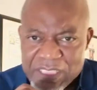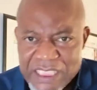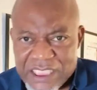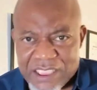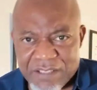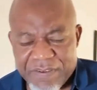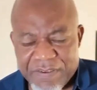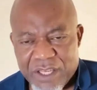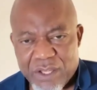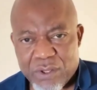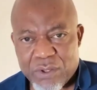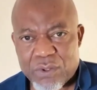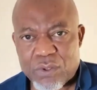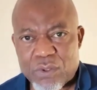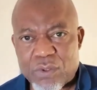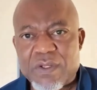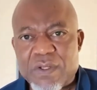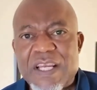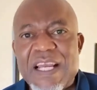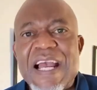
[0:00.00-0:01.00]
this
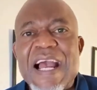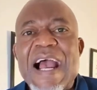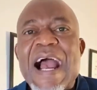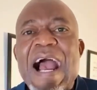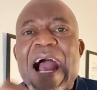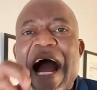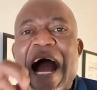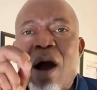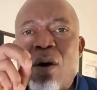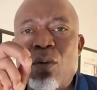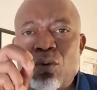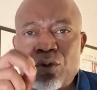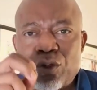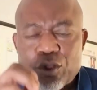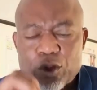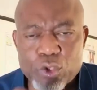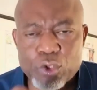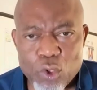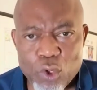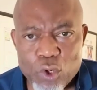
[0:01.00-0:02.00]
video, I will
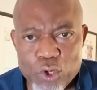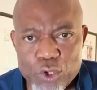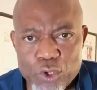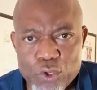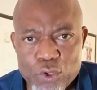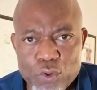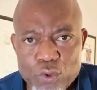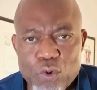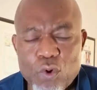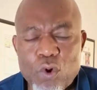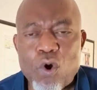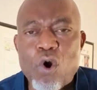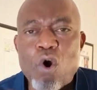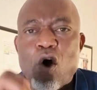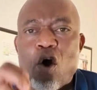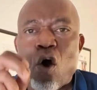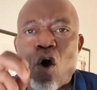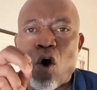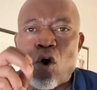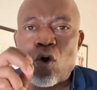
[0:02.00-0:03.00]
show you
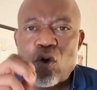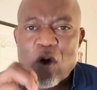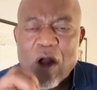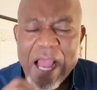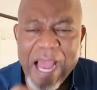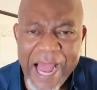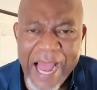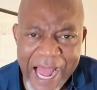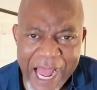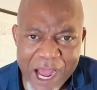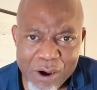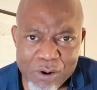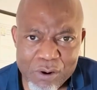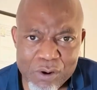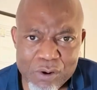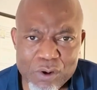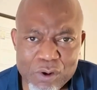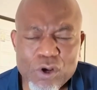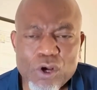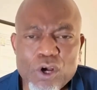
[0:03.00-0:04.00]
on
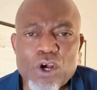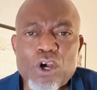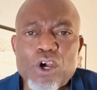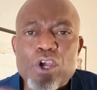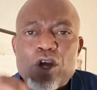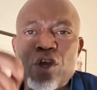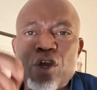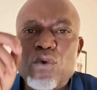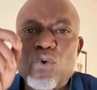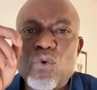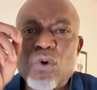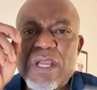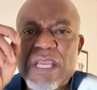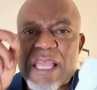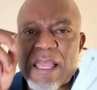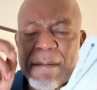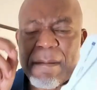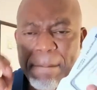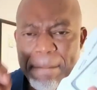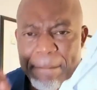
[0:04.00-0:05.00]
how you
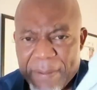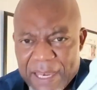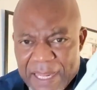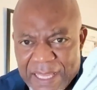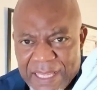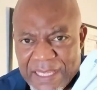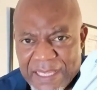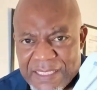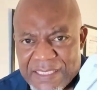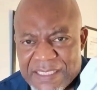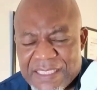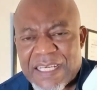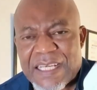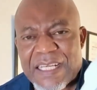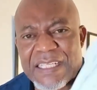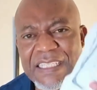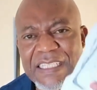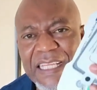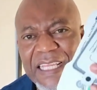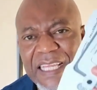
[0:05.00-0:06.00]
can place
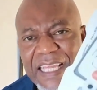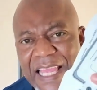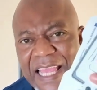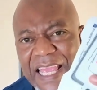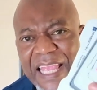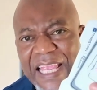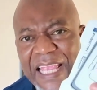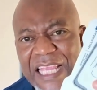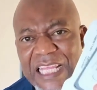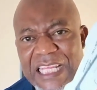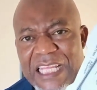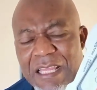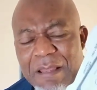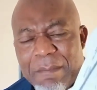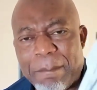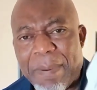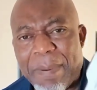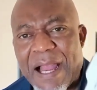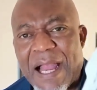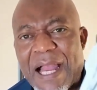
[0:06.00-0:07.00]
the AED
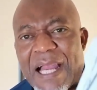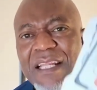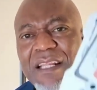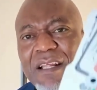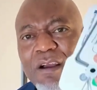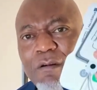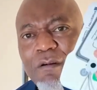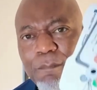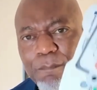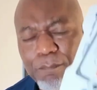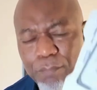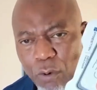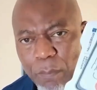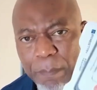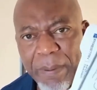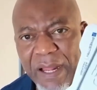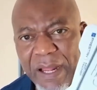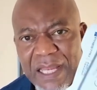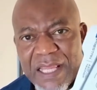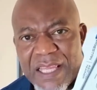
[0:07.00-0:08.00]
pad
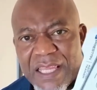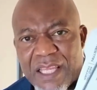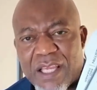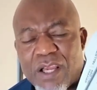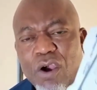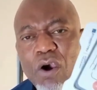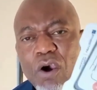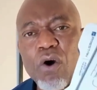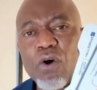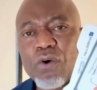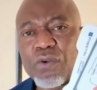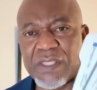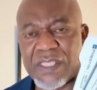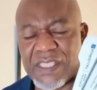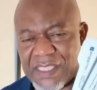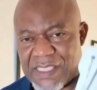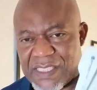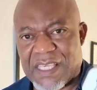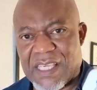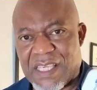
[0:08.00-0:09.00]
properly on the
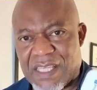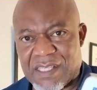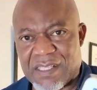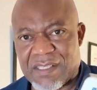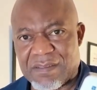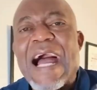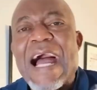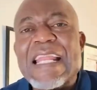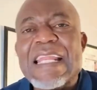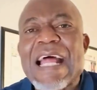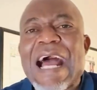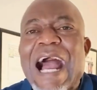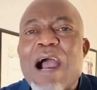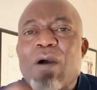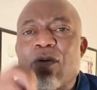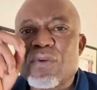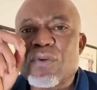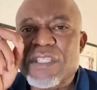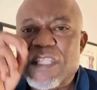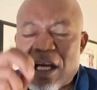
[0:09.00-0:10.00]
skin. And I
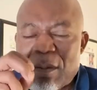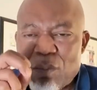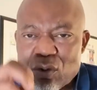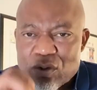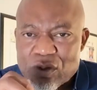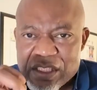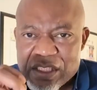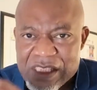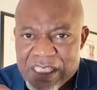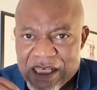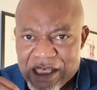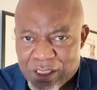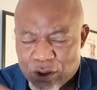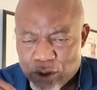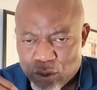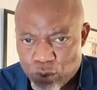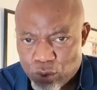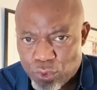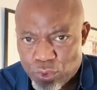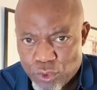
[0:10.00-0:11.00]
will demonstrate
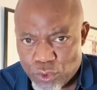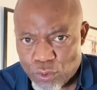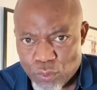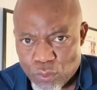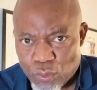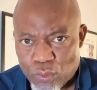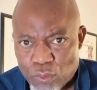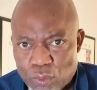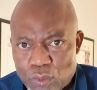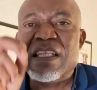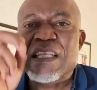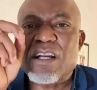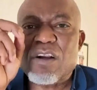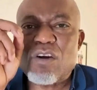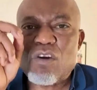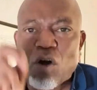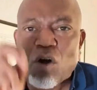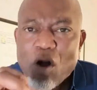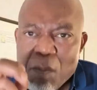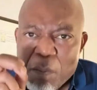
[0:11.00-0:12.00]
to you the
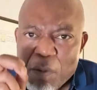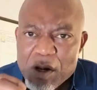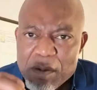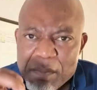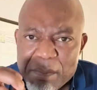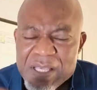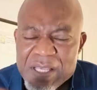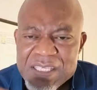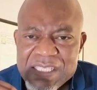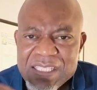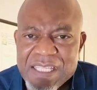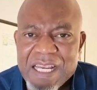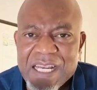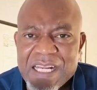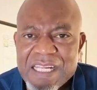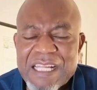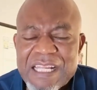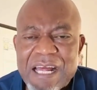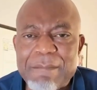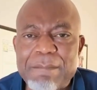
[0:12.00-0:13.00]
common mistake
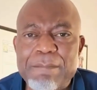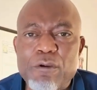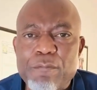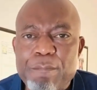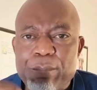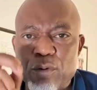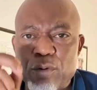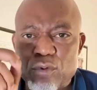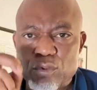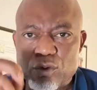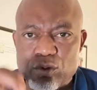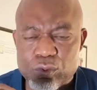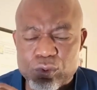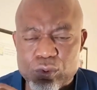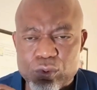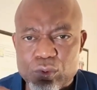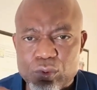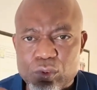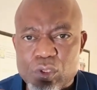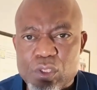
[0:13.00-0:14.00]
that people
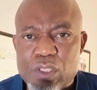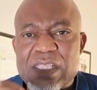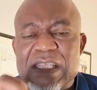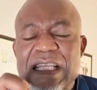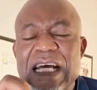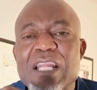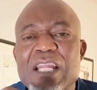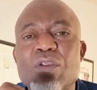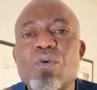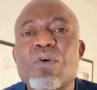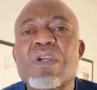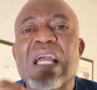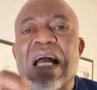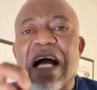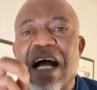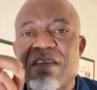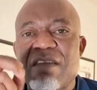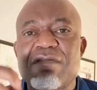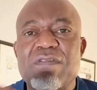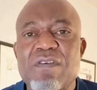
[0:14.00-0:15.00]
do that you can
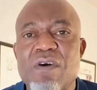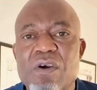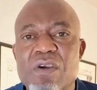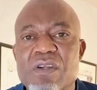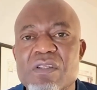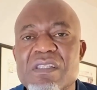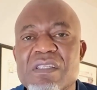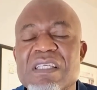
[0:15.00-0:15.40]
avoid.